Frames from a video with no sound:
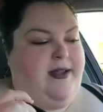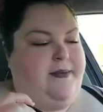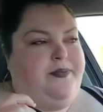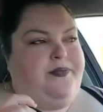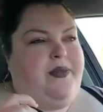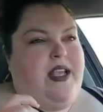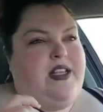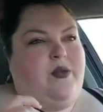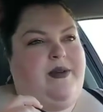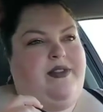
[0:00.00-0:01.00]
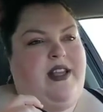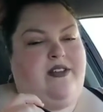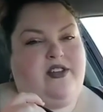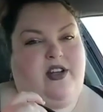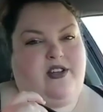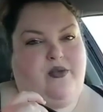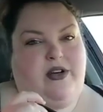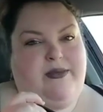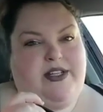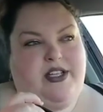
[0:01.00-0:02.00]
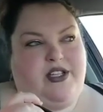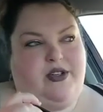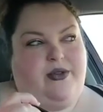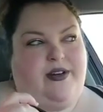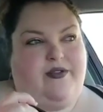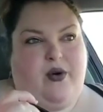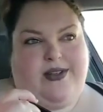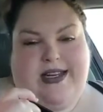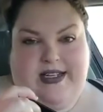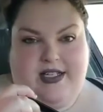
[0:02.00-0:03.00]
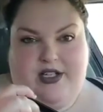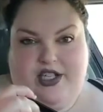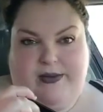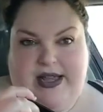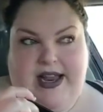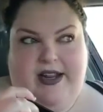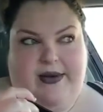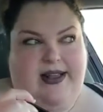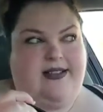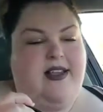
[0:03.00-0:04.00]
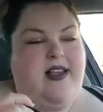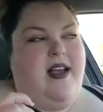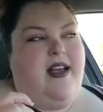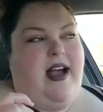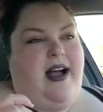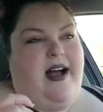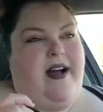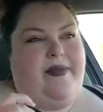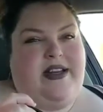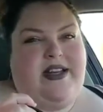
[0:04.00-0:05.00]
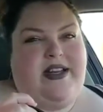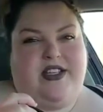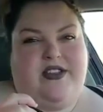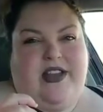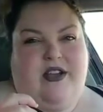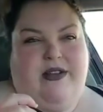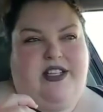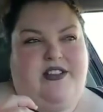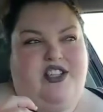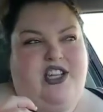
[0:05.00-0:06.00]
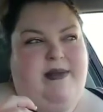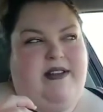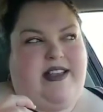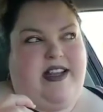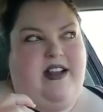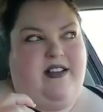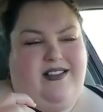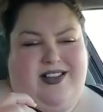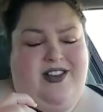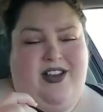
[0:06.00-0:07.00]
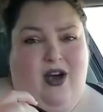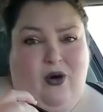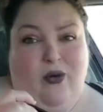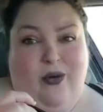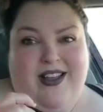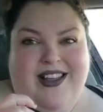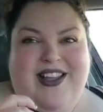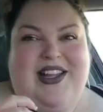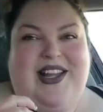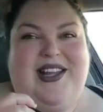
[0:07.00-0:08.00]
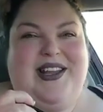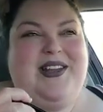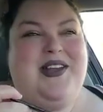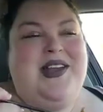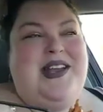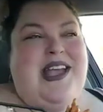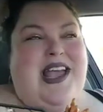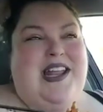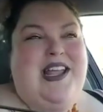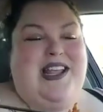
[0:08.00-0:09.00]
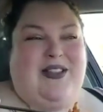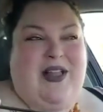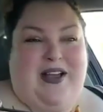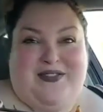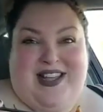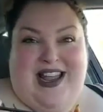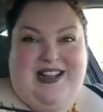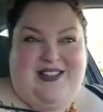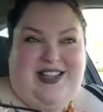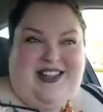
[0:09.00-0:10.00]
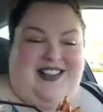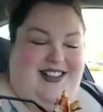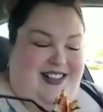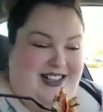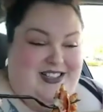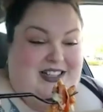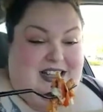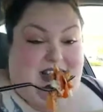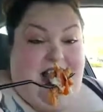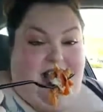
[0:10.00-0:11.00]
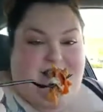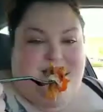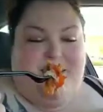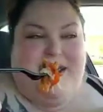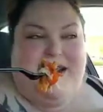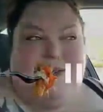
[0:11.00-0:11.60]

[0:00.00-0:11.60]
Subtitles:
a day is what the other doctor wanted me to do. And of course I should be anyways. And he's like, do you like going to the gym? And I was like, no. And he laughed again. He's like, he laughed. So I